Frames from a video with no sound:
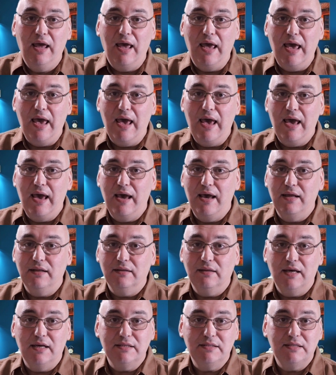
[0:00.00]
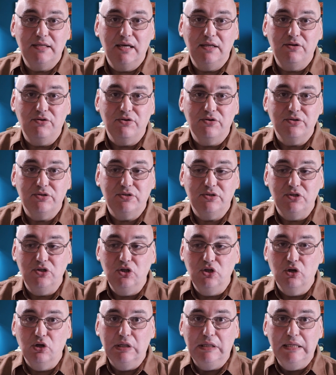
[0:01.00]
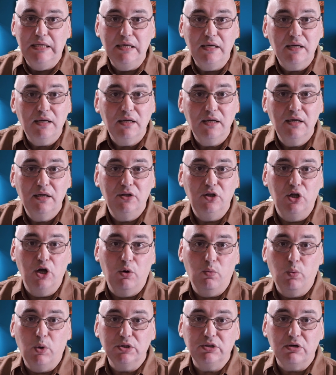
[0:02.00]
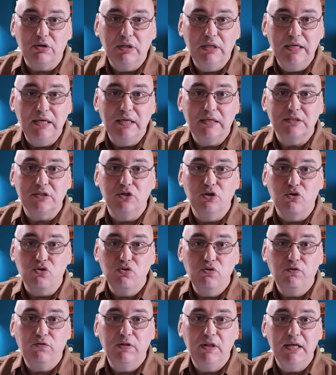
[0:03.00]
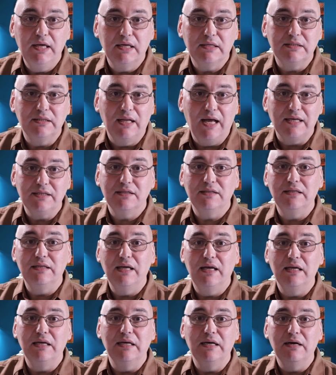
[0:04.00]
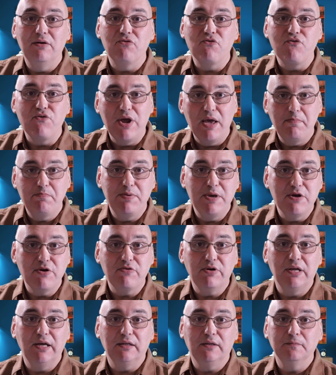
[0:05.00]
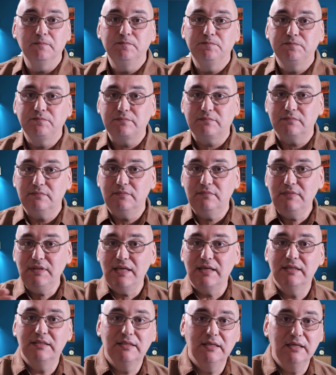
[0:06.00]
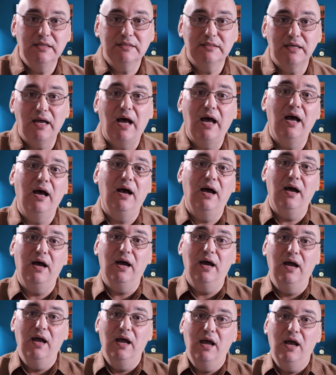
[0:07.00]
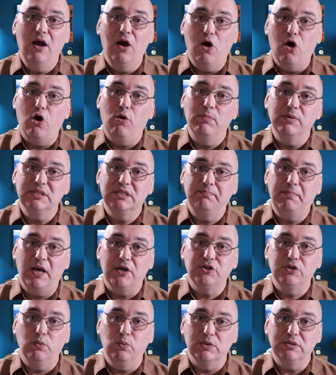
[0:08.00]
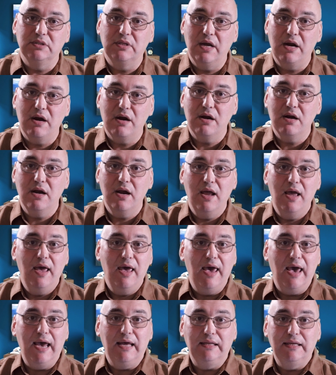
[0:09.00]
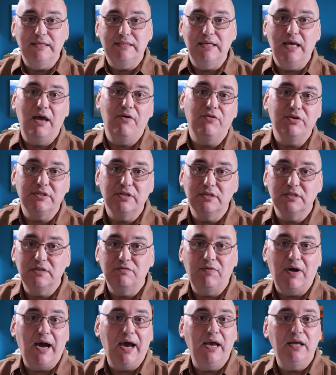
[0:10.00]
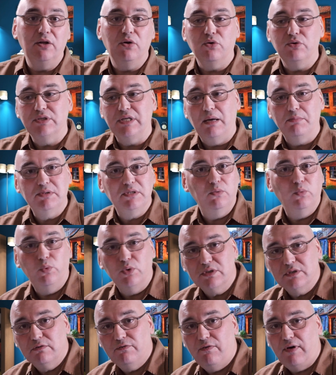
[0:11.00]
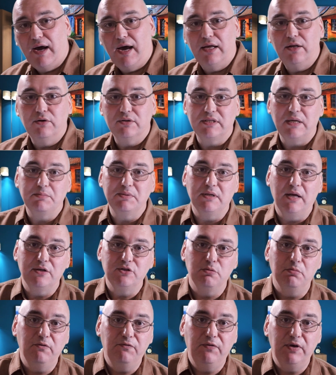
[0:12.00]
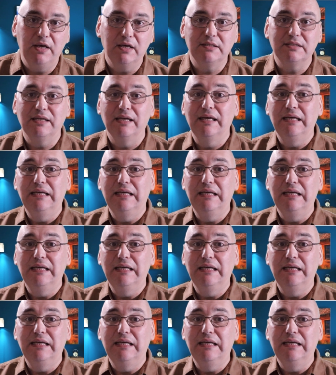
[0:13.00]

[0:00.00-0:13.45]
and let's say there's no leak, no water leaks, no roof leaks, nothing reappeared that since home inspection was there, and they say everything's fine, or something wasn't fine, or something has to be fixed.